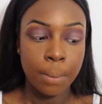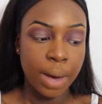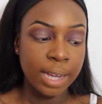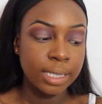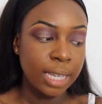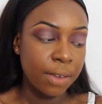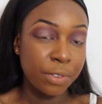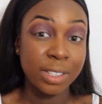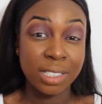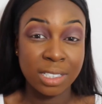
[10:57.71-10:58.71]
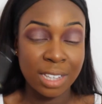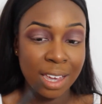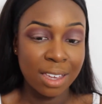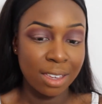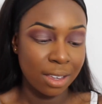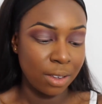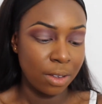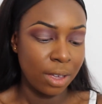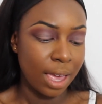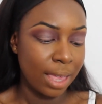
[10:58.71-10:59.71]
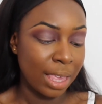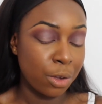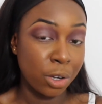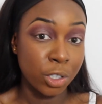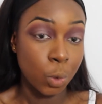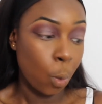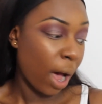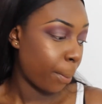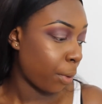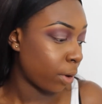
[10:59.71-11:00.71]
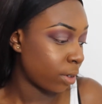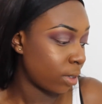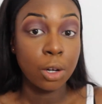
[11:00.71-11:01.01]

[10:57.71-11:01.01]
But I'd say for a stick that you can just wipe on,